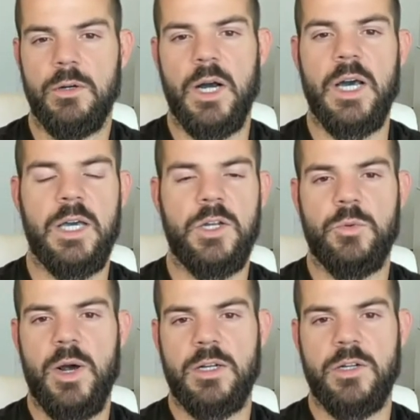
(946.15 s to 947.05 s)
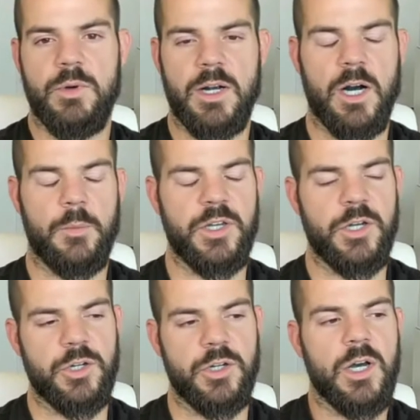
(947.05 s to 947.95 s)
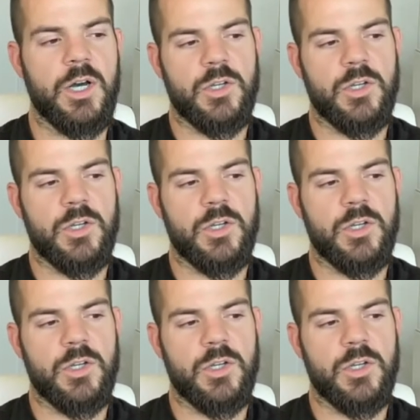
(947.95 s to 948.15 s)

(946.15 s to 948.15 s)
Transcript: right? Mm-hmm. Indirect and direct competition.